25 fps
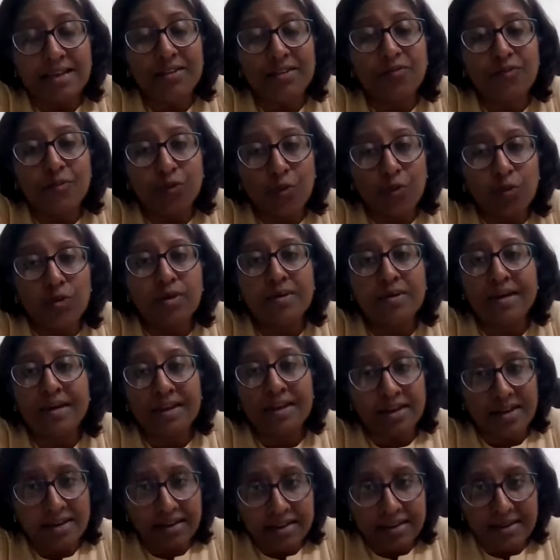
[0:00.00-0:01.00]
in food,
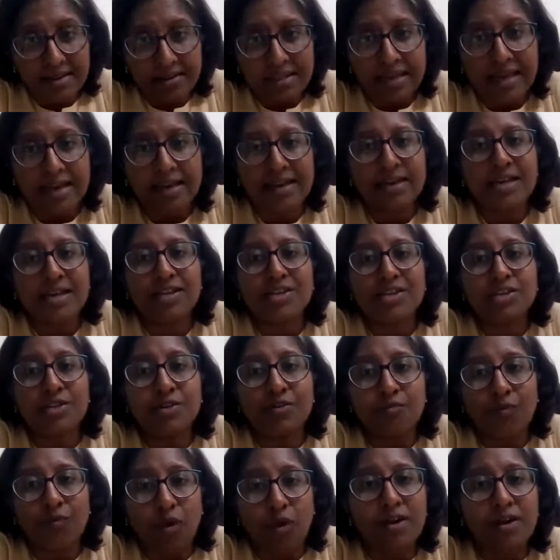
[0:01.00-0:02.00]
in their
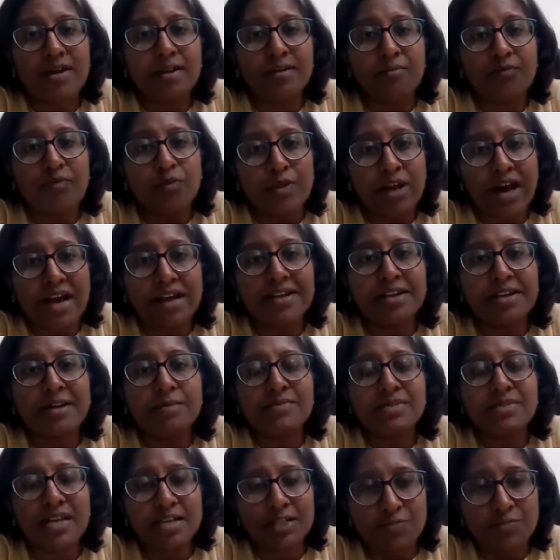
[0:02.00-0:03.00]
kitchen, what food
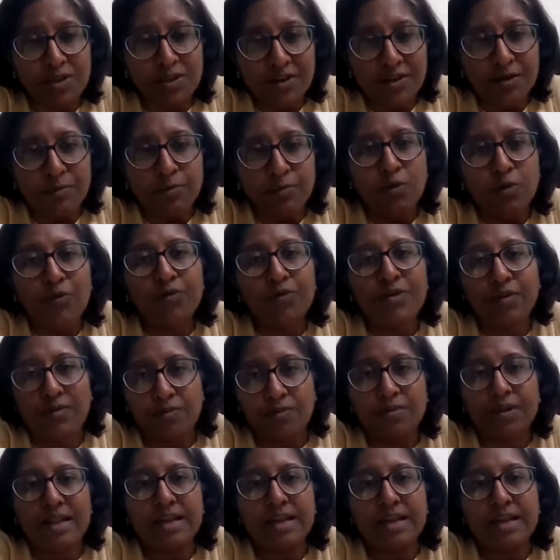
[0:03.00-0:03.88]
items has been removed,